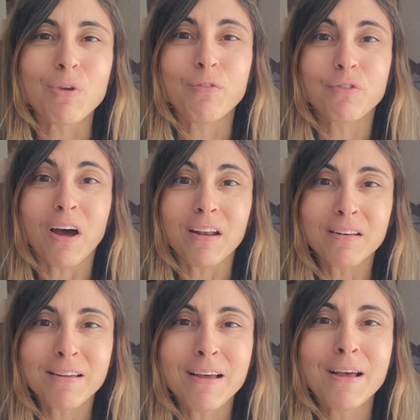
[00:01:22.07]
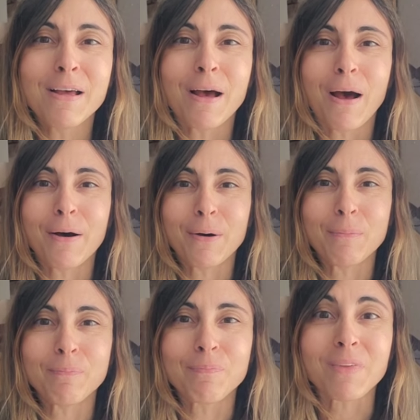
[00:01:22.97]
You've done
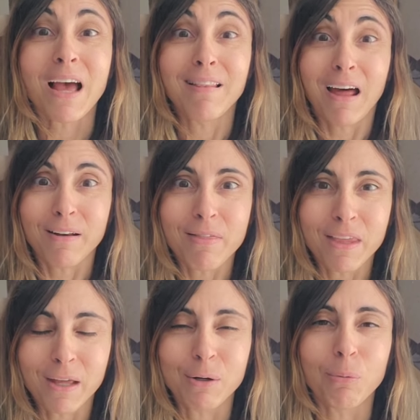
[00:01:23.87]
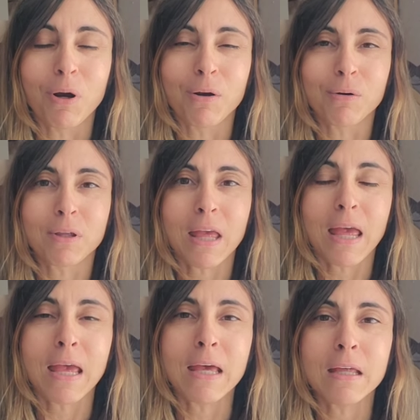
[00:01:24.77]
um, a lot of the inner work.
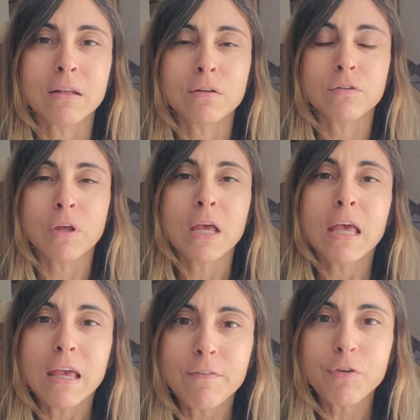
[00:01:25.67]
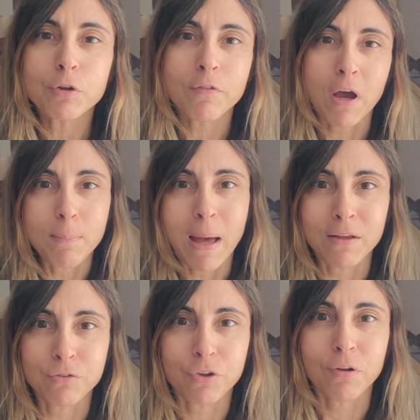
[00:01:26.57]
And if your divine
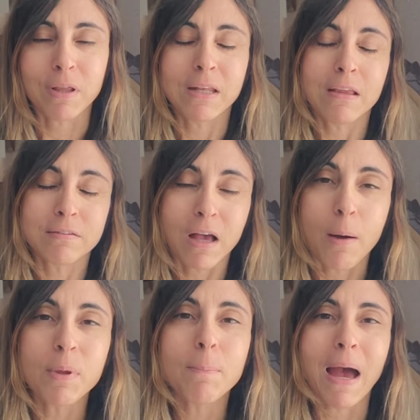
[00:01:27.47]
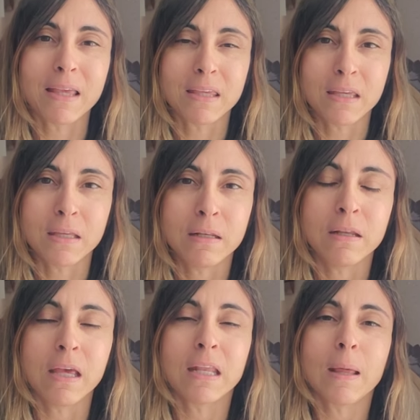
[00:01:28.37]
masculine is coming back
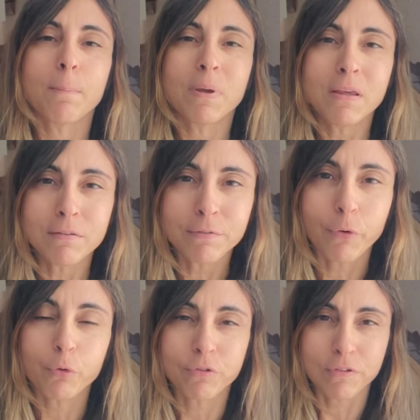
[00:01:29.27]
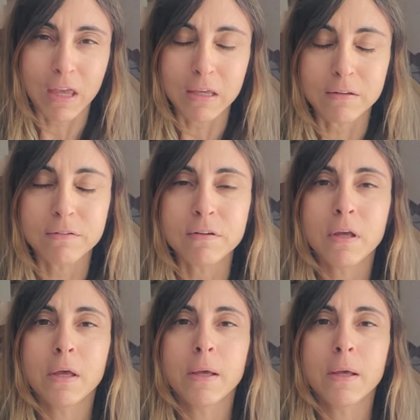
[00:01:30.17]
in a peaceful state,